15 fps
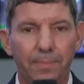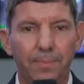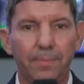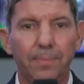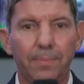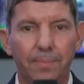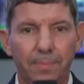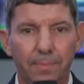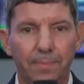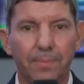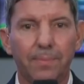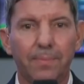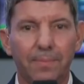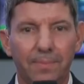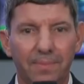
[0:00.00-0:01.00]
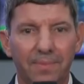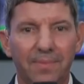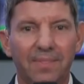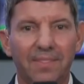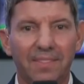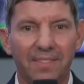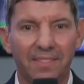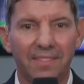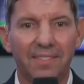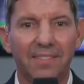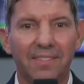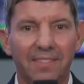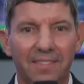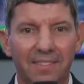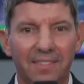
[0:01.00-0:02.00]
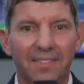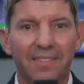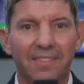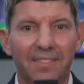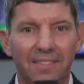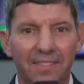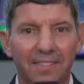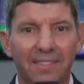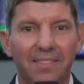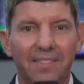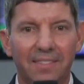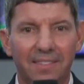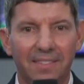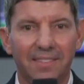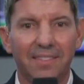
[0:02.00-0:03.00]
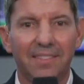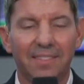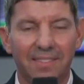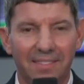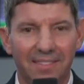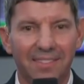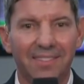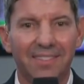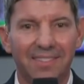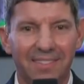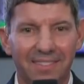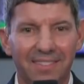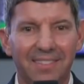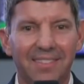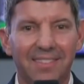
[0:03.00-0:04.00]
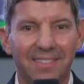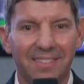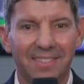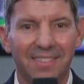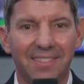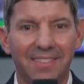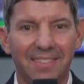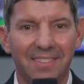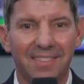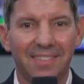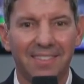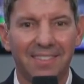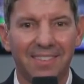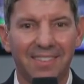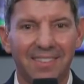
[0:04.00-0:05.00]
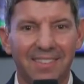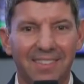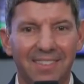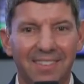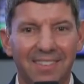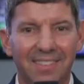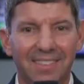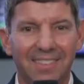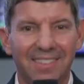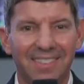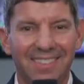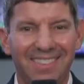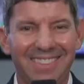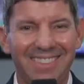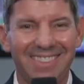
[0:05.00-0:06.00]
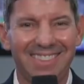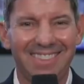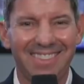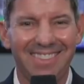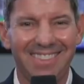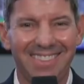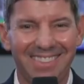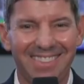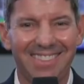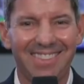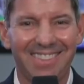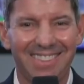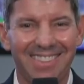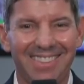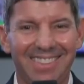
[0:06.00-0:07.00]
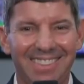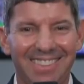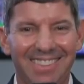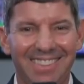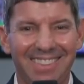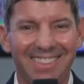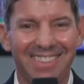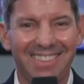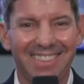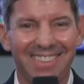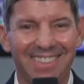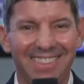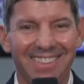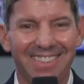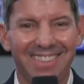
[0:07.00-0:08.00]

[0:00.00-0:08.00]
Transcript: No words are spoken by the person on screen.